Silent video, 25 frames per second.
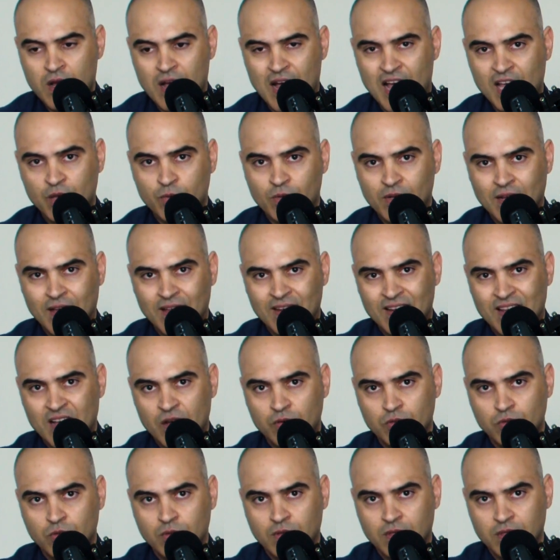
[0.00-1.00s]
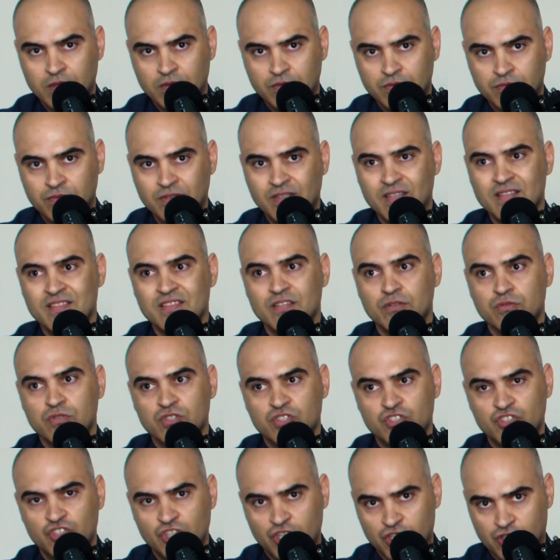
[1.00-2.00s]
I will allow you to live in the
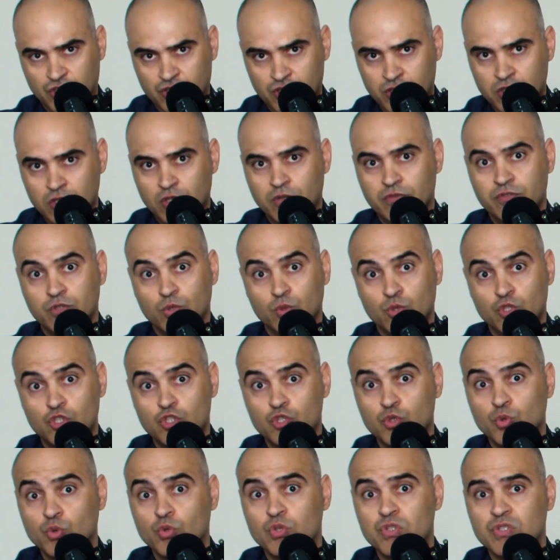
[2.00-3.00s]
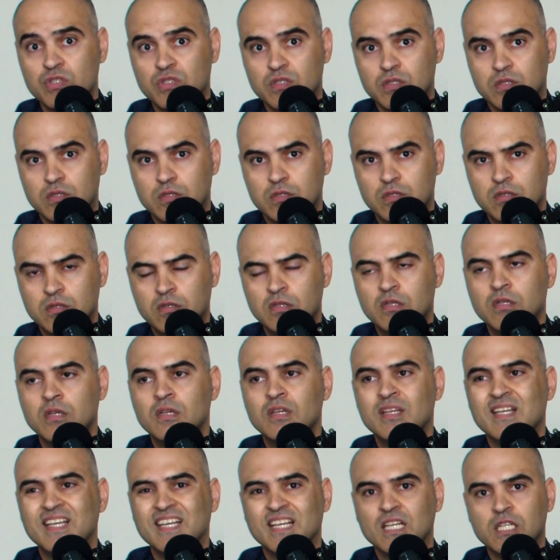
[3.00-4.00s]
results of your choices,
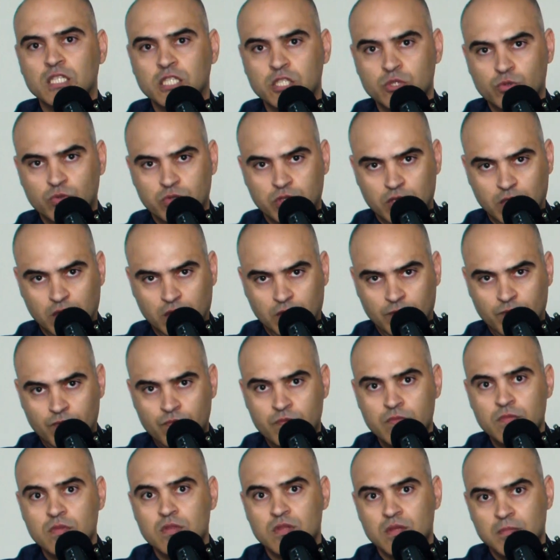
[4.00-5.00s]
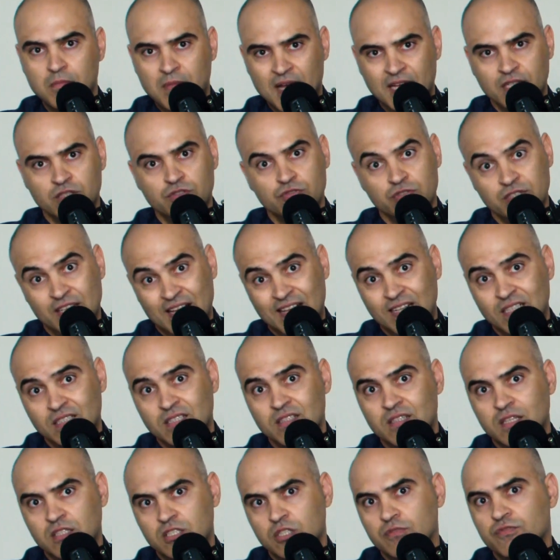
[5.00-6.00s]
including the bad
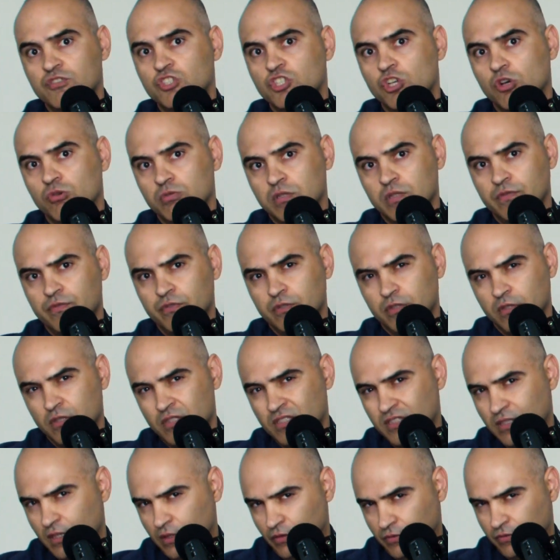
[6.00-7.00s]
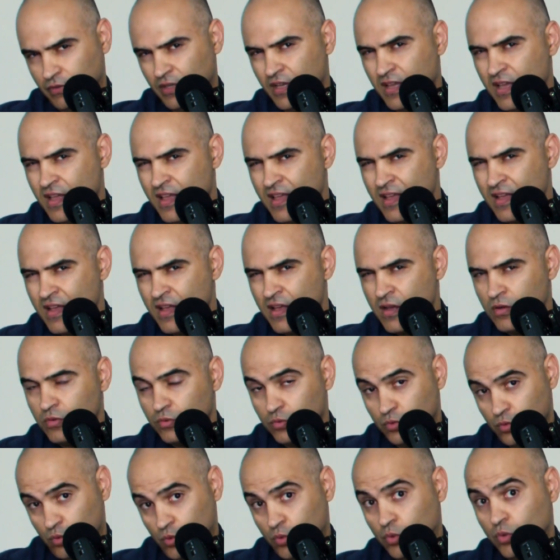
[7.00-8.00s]
reality that you've chosen for yourself
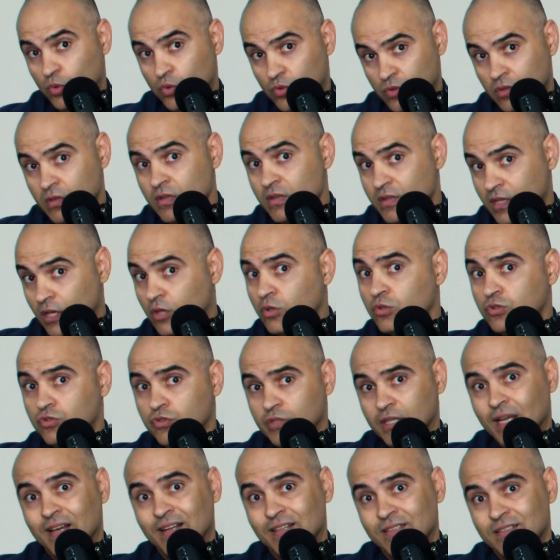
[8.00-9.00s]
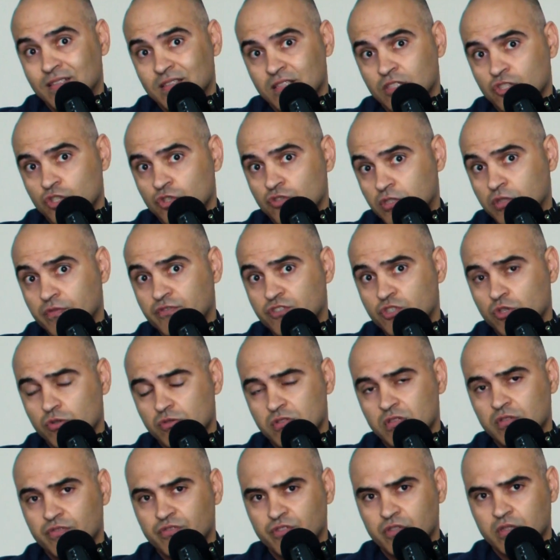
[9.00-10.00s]
or the good reality that, that you've
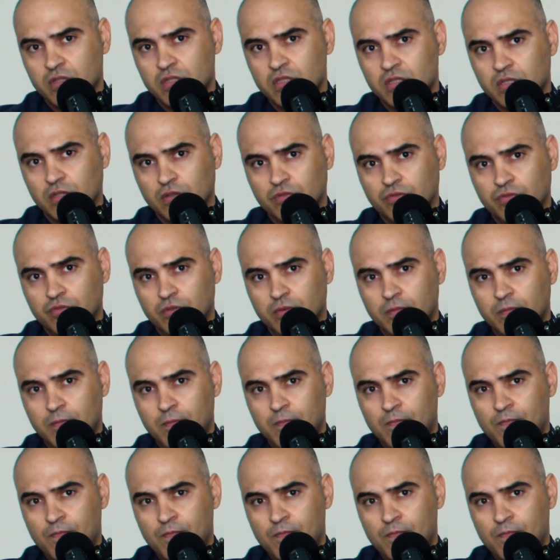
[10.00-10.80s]
chosen for yourself.